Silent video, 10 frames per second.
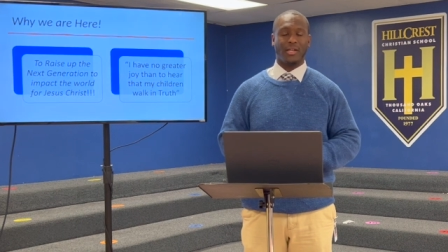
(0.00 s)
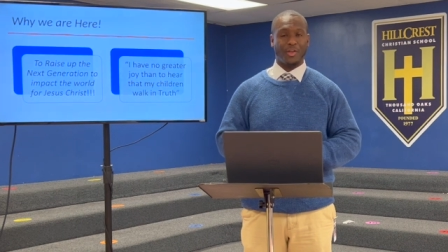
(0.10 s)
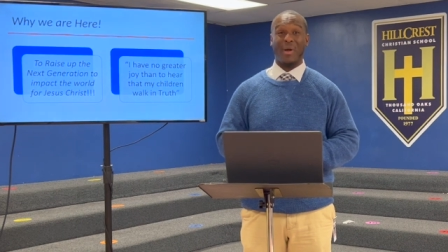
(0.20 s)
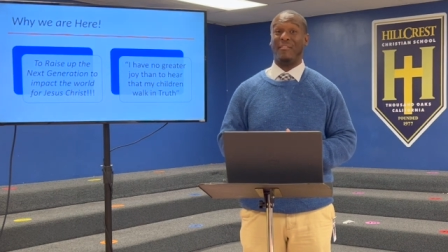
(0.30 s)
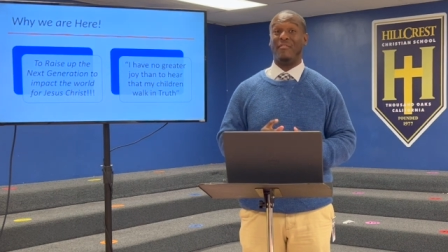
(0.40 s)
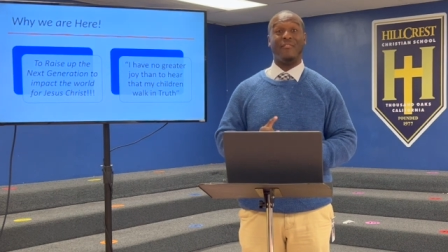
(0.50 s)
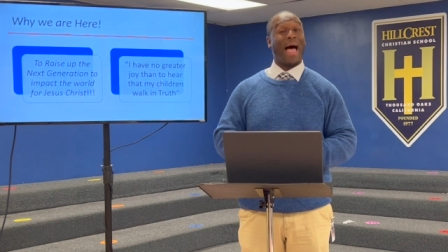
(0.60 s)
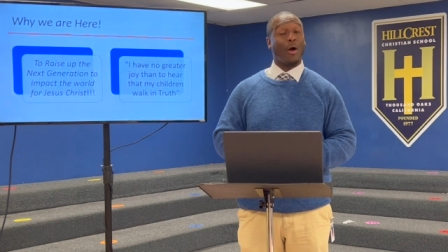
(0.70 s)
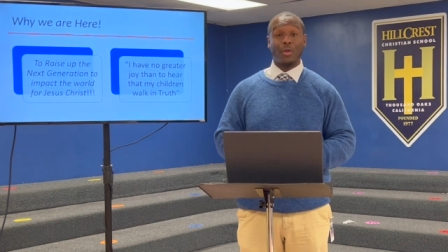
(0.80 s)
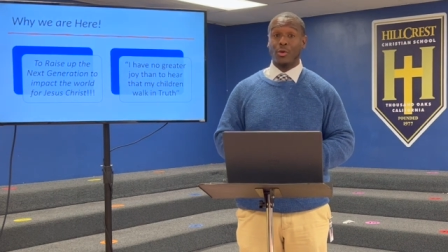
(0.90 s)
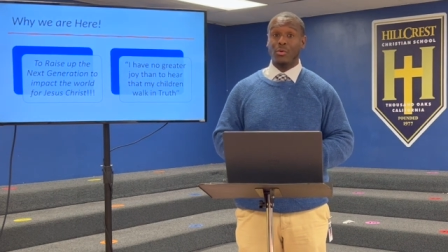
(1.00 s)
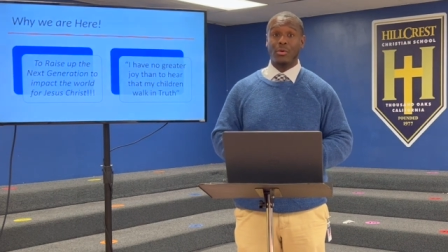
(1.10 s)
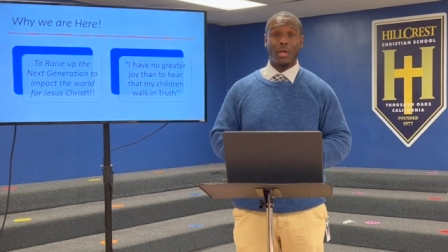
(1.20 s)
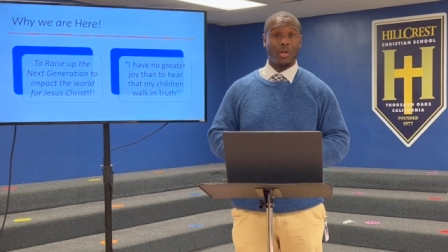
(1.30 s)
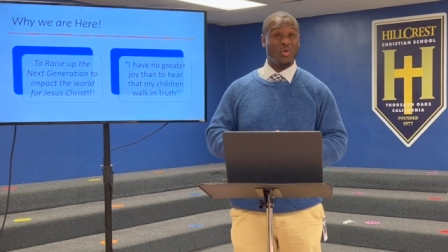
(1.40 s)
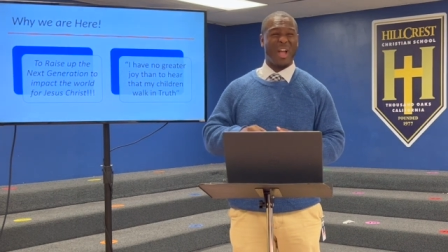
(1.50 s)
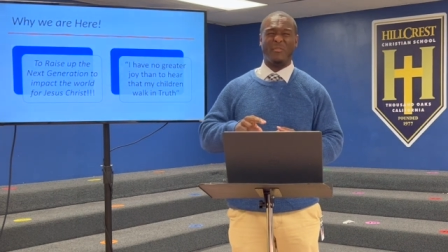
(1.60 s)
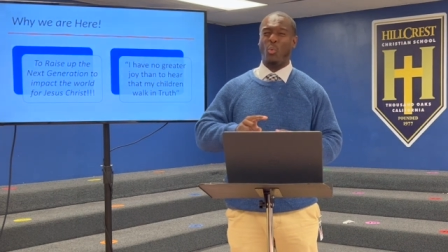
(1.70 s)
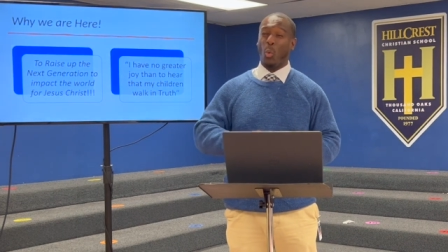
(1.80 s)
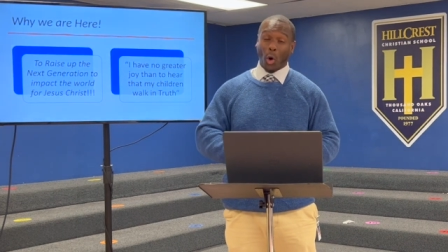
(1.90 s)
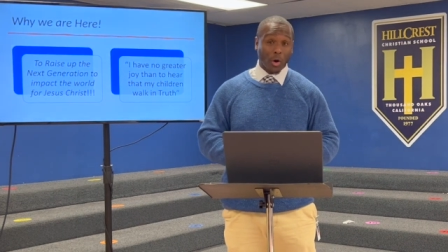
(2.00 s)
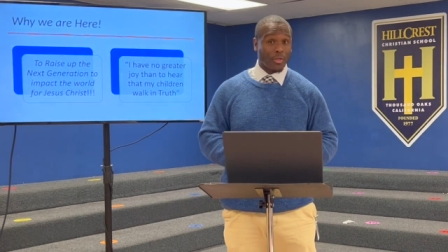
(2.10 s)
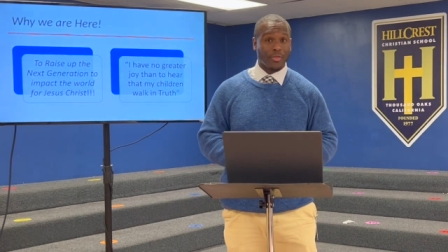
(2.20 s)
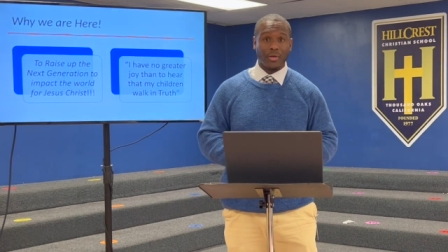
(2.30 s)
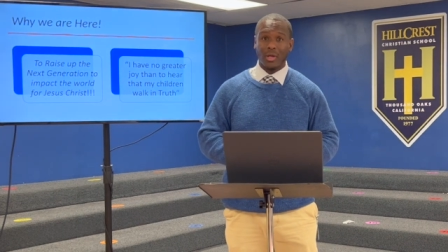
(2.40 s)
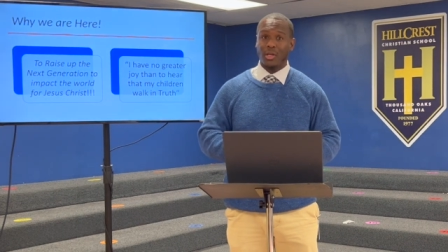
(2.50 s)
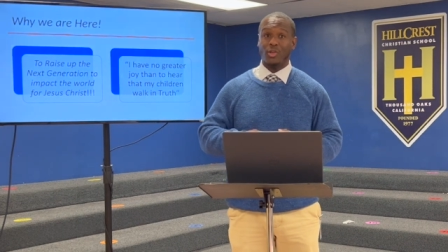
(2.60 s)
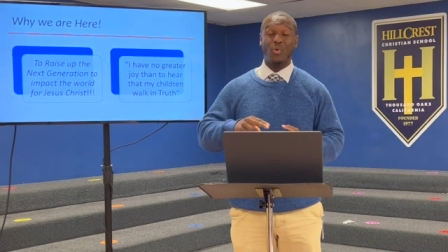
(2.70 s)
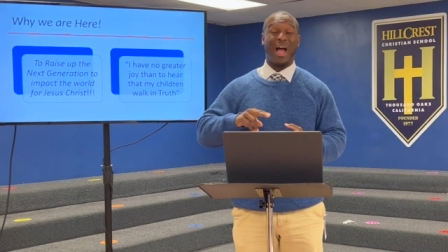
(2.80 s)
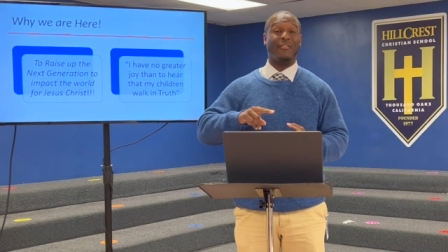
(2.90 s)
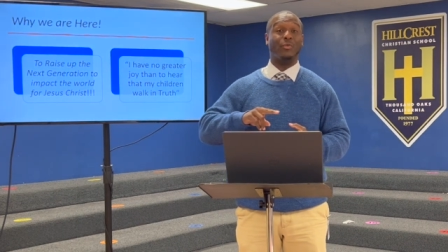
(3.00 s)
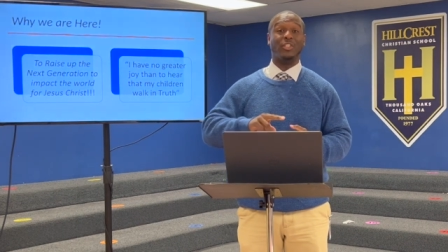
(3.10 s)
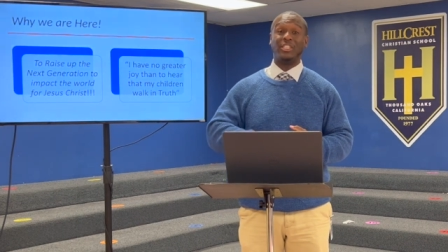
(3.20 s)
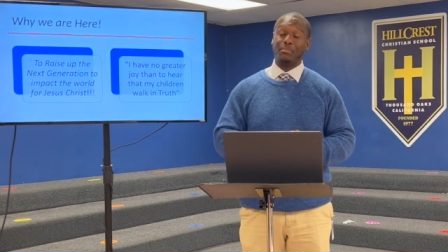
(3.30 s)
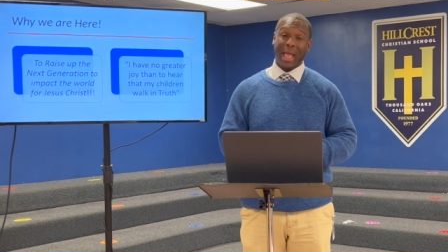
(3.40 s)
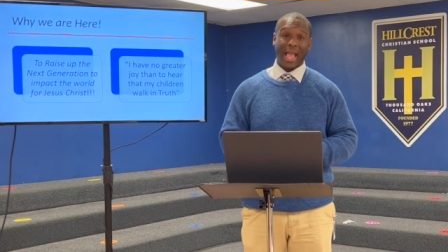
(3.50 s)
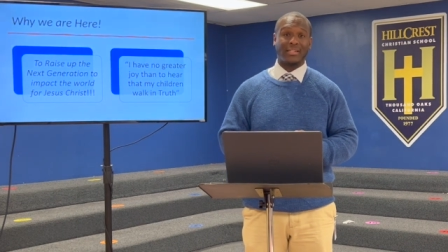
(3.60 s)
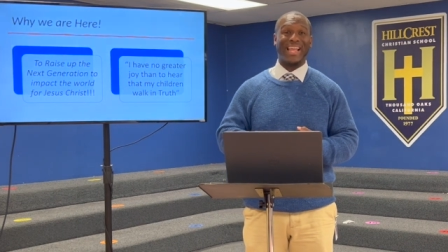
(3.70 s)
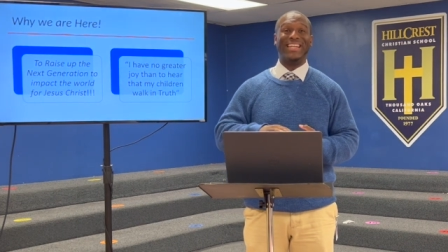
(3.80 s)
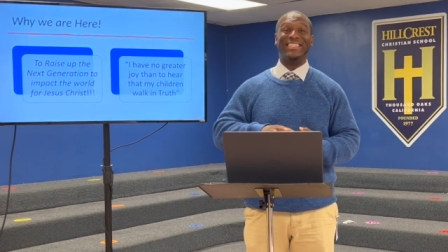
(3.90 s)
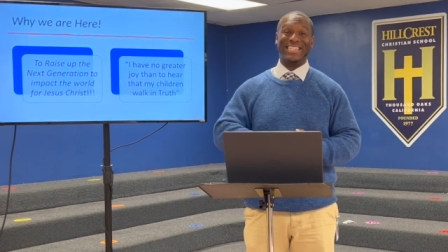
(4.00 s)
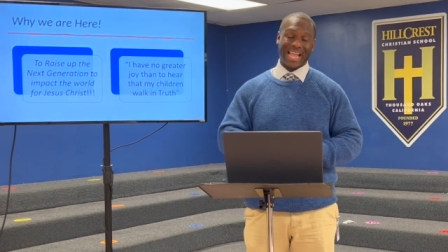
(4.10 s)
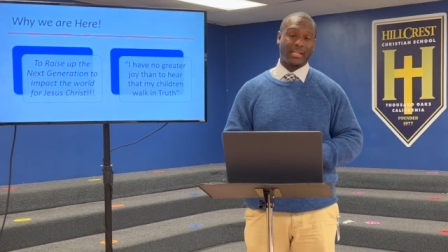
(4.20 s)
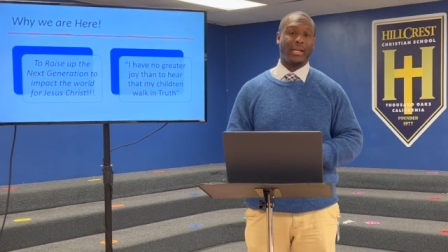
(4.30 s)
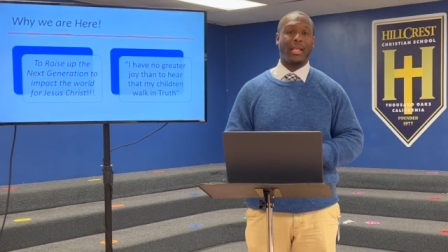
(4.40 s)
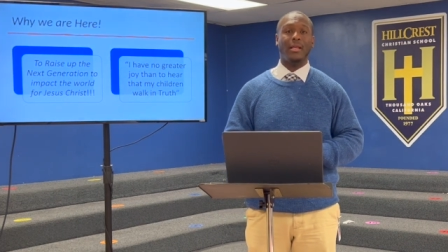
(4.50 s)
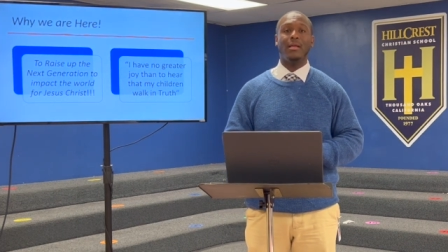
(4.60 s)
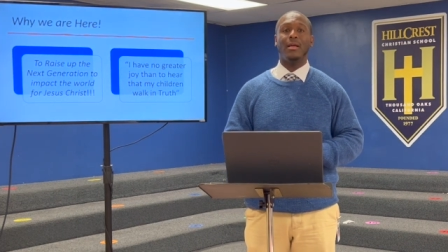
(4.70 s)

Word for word: You have value, you have worth, you have respect and dignity